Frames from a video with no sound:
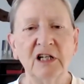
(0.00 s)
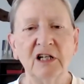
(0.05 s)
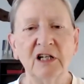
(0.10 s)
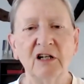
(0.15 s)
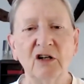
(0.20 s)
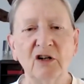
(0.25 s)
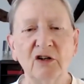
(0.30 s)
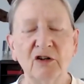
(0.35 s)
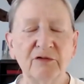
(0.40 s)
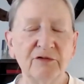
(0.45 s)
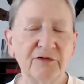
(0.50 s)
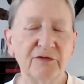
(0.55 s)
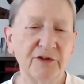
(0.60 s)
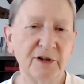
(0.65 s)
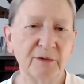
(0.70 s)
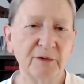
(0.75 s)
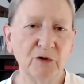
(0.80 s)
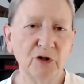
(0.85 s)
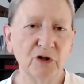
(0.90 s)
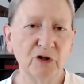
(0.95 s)
of
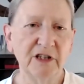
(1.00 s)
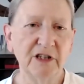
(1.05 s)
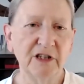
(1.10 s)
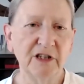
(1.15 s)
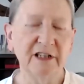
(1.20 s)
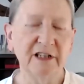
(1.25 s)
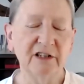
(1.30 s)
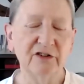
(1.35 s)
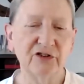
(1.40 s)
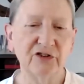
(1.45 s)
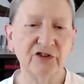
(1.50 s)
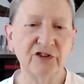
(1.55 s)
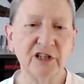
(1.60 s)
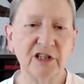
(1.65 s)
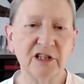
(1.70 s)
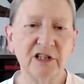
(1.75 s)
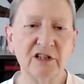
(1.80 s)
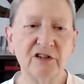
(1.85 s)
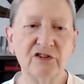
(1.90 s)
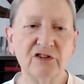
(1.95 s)
the Murlis
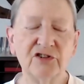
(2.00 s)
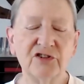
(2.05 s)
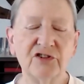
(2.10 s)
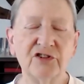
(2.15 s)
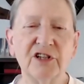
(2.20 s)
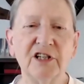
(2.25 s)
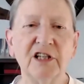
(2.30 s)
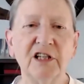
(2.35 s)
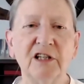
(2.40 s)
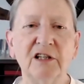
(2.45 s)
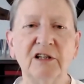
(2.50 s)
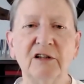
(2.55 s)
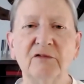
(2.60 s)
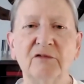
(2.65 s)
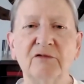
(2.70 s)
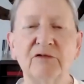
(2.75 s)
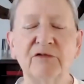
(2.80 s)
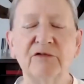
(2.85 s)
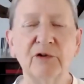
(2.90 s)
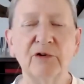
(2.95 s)
is
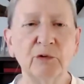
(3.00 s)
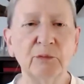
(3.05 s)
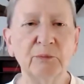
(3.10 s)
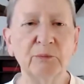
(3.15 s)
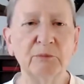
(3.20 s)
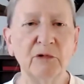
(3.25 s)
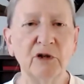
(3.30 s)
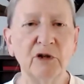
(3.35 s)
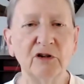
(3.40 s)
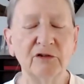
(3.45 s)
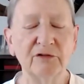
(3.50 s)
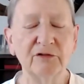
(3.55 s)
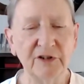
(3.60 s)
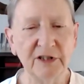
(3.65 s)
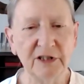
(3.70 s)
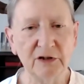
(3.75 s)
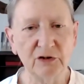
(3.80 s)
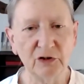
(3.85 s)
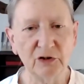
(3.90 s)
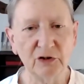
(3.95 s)
the form of
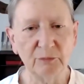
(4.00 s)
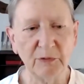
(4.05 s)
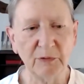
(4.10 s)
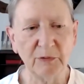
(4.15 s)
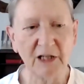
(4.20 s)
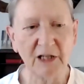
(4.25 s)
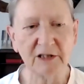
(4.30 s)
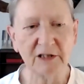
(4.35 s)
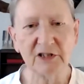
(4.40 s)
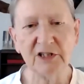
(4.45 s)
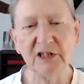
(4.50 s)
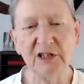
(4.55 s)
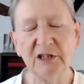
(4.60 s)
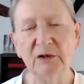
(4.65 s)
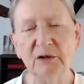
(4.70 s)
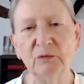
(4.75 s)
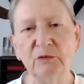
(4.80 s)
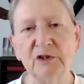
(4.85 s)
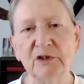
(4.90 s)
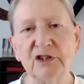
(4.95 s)
Hindu
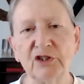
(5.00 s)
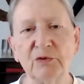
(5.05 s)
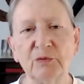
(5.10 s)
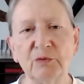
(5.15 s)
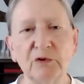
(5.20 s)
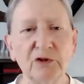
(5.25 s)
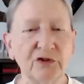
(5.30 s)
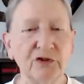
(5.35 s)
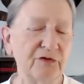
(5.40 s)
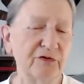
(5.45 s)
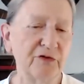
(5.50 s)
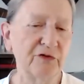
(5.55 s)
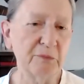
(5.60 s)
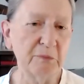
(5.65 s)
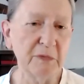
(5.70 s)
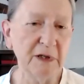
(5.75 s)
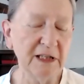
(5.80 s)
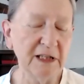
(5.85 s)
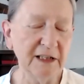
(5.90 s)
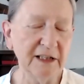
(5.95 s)
bhakti, which was
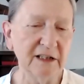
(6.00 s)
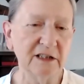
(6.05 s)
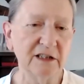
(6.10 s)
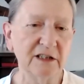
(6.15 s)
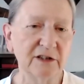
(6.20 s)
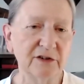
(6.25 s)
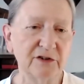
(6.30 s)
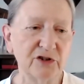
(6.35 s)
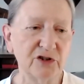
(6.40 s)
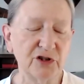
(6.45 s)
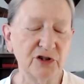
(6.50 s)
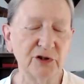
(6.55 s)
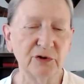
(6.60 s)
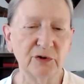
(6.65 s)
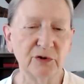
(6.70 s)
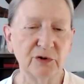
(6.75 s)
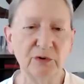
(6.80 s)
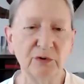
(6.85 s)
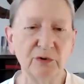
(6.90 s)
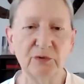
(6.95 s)
familiar
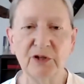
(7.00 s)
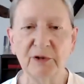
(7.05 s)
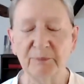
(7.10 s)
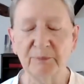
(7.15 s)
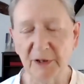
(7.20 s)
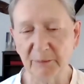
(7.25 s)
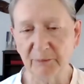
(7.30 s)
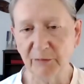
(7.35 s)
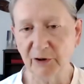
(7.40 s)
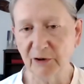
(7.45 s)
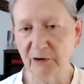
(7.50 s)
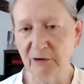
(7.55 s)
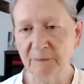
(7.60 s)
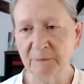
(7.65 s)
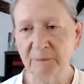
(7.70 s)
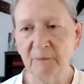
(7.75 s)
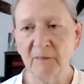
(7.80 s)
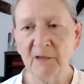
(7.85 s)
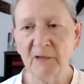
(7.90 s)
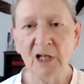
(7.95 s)
to the people
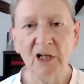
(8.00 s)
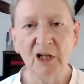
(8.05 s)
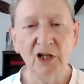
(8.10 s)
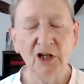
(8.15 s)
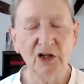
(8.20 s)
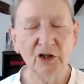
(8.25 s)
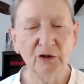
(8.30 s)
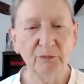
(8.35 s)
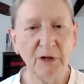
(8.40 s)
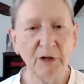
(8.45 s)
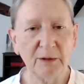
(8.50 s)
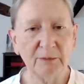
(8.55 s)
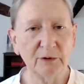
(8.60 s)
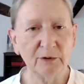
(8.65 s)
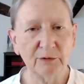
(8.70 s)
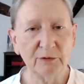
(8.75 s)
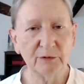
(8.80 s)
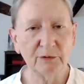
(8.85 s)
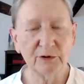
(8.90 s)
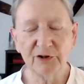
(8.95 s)
who Baba
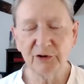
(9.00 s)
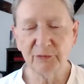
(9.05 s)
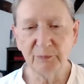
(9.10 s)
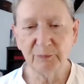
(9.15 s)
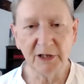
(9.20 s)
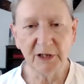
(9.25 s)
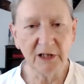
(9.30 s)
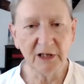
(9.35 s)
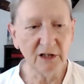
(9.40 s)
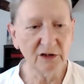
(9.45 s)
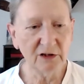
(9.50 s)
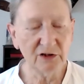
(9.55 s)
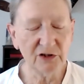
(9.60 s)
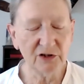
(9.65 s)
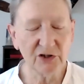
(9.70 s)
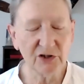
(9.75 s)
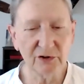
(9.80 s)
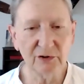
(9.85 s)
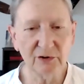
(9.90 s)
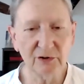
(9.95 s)
was speaking
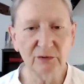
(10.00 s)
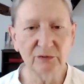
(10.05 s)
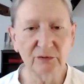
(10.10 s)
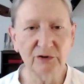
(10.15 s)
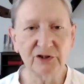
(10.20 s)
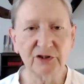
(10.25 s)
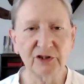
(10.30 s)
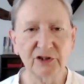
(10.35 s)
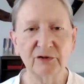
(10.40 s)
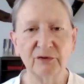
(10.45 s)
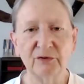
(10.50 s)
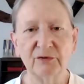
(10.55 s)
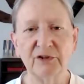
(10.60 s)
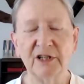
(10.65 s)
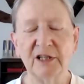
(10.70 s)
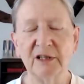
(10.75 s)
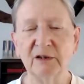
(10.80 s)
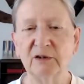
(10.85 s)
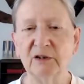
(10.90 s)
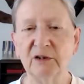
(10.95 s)
to. So
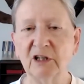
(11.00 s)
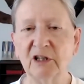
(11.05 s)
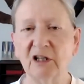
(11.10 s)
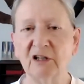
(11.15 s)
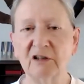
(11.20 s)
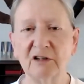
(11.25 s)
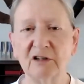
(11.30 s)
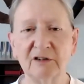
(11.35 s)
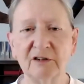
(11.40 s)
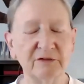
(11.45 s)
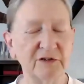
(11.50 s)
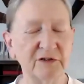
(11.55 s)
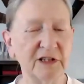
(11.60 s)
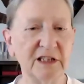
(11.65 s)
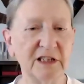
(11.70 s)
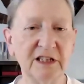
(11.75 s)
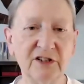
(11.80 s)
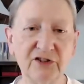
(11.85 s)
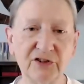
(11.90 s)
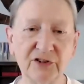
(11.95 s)
they are
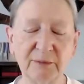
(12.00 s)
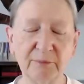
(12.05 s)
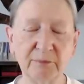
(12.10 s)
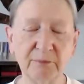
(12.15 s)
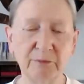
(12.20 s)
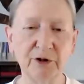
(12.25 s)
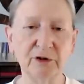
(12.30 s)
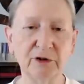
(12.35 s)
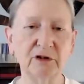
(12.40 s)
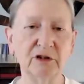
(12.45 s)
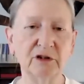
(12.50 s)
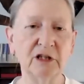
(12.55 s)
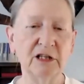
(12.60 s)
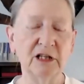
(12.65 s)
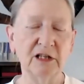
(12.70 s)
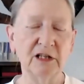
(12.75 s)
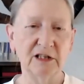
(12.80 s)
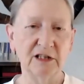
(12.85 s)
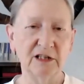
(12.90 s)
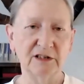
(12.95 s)
fairly simple
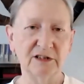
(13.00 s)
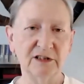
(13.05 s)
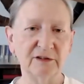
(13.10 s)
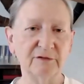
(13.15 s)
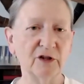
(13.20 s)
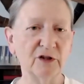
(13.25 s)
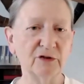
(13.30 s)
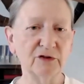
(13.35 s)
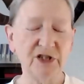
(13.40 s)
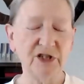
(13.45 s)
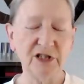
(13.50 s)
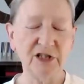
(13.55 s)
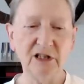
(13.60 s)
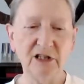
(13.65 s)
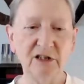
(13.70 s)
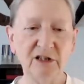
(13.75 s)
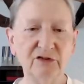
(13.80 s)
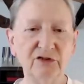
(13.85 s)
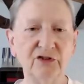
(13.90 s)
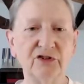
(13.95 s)

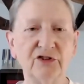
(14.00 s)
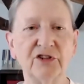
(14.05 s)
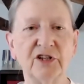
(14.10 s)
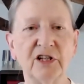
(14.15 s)
devotees.